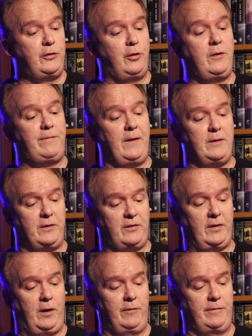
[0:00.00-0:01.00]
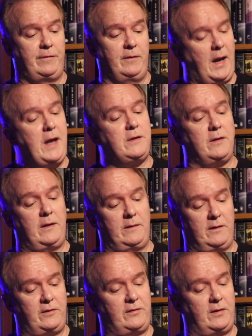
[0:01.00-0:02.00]
to defend itself.
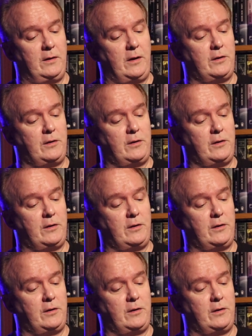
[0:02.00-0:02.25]
Aten, still